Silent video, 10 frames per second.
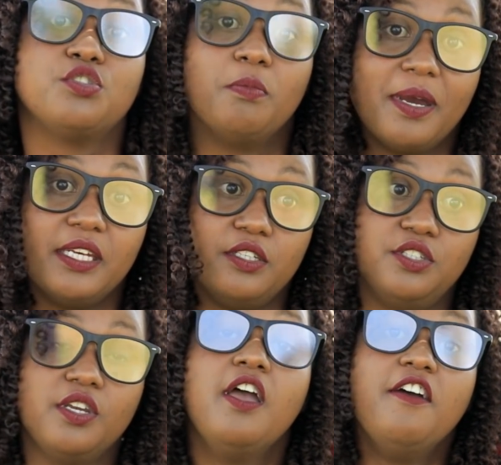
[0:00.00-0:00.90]
to
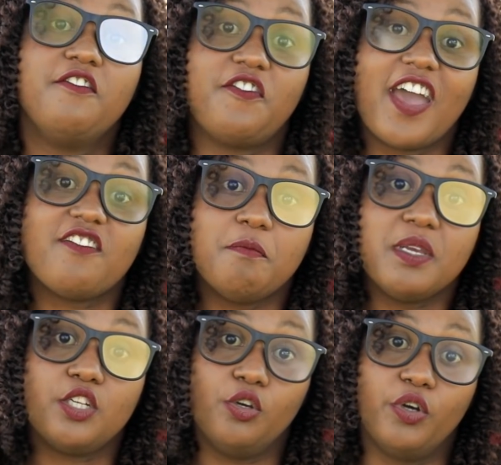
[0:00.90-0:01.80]
manage 5
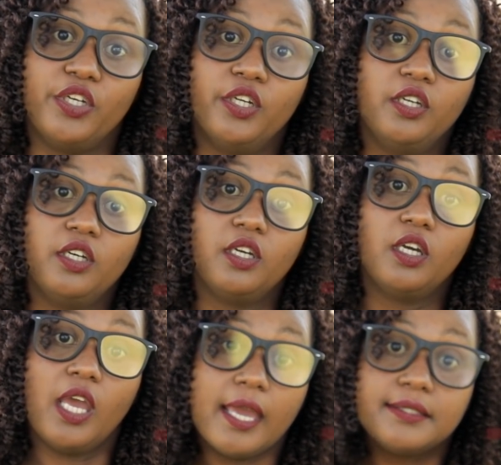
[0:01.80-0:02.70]
million
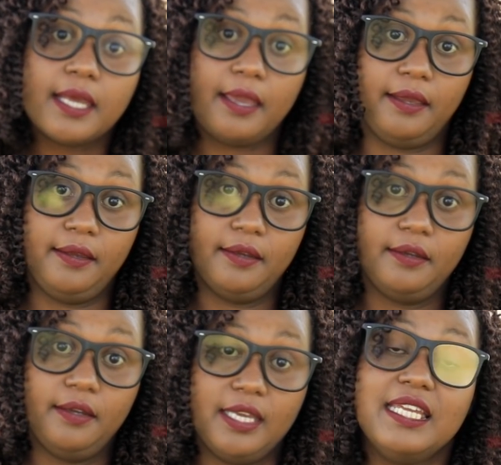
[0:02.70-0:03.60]
a day
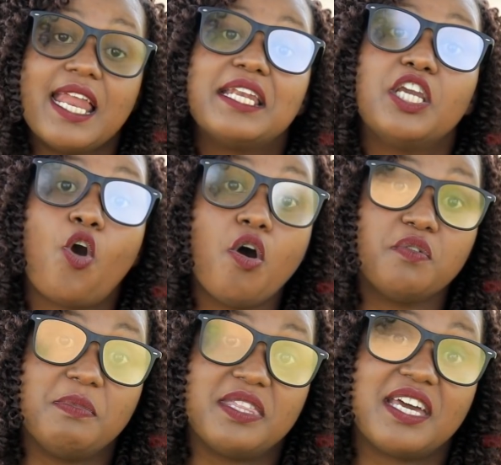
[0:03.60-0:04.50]
in an
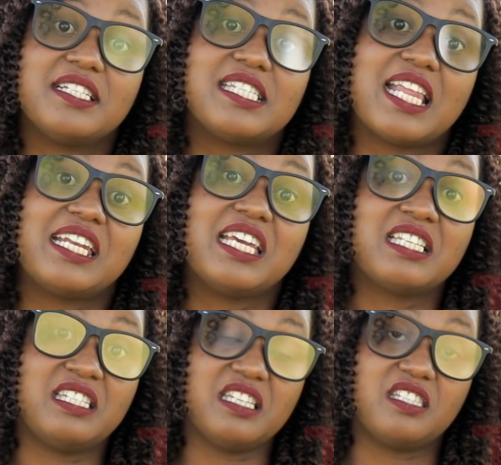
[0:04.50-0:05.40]
economy that is
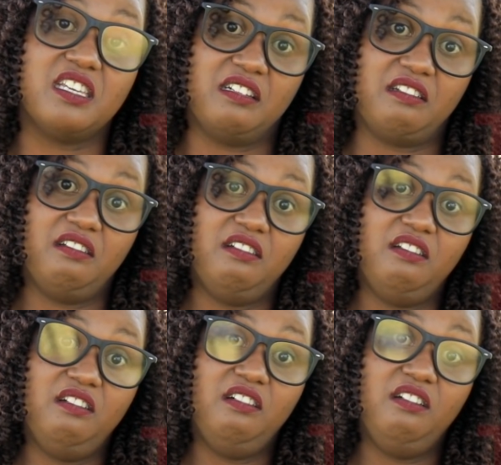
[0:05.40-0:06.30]
non-existent,
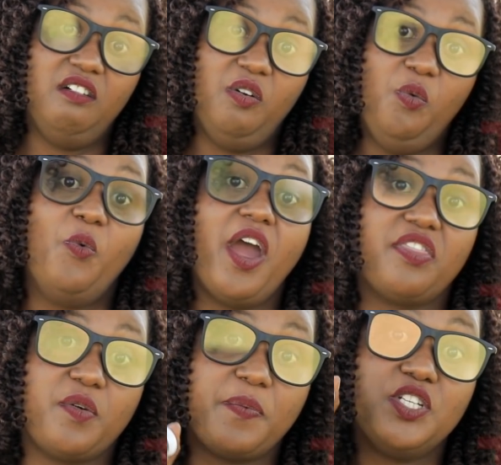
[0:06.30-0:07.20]
where
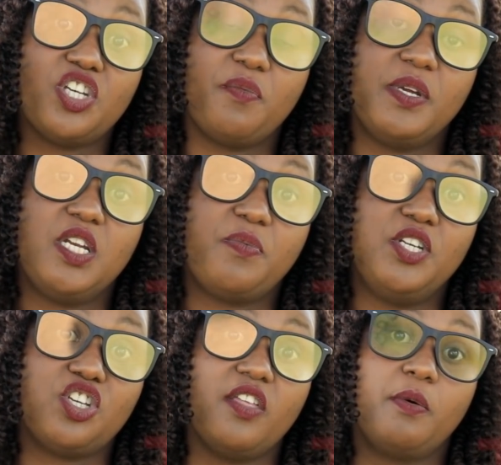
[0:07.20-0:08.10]
the rich are really
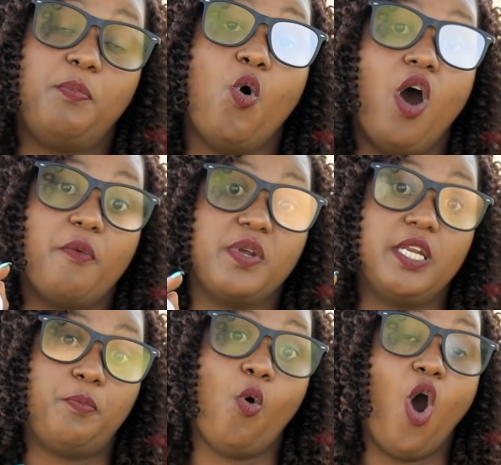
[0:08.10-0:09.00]
rich and the poor are
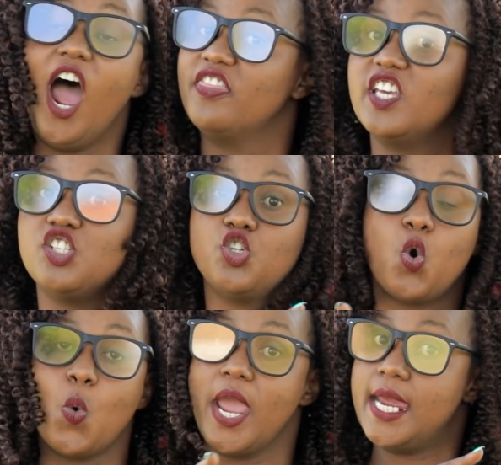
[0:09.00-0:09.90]
really poor and there's
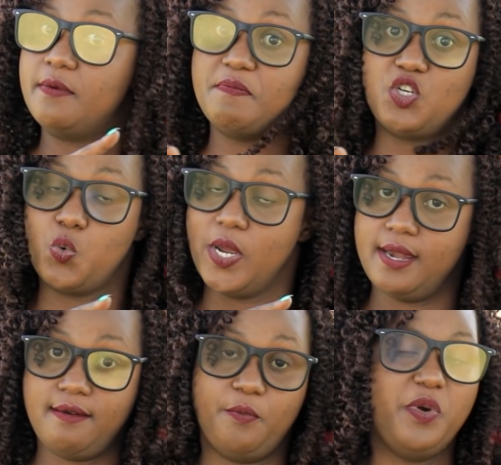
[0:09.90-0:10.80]
nowhere in between.
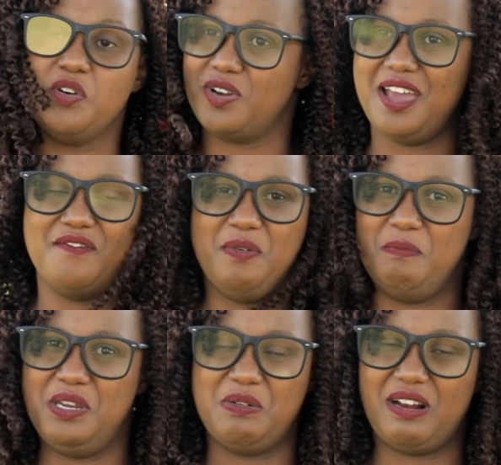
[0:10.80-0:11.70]
We don't have a
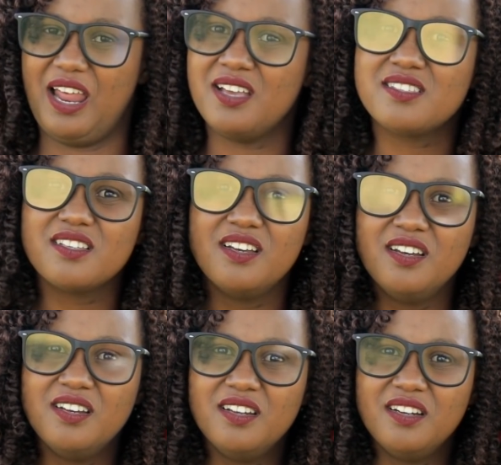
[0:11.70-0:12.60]
middle class.
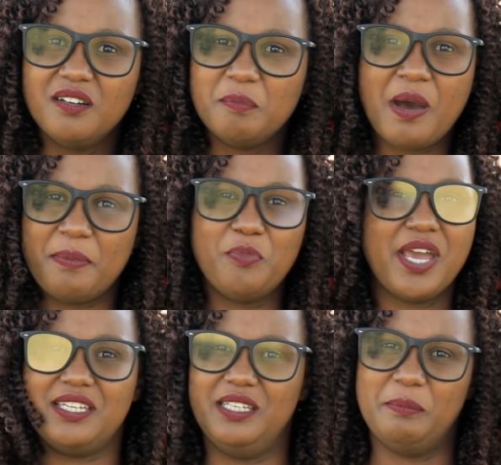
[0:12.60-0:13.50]
But
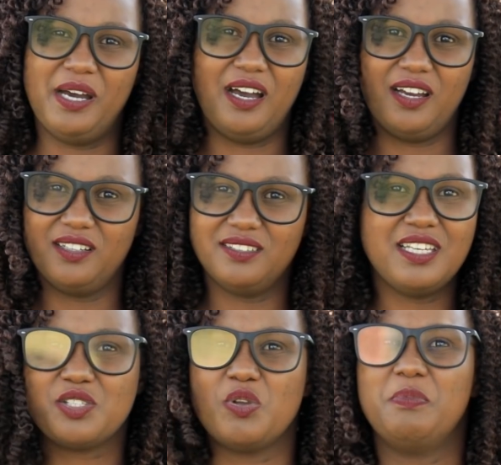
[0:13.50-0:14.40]
mwerimba,
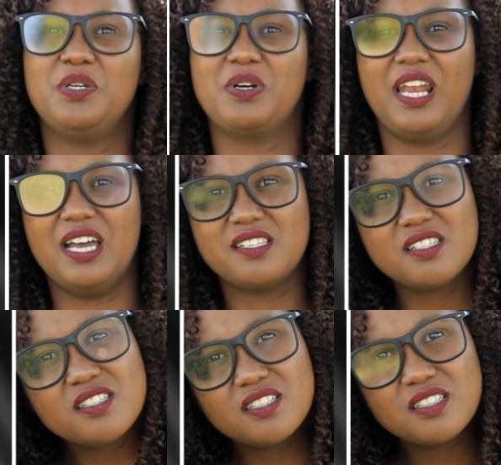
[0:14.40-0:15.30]
there's no middle class.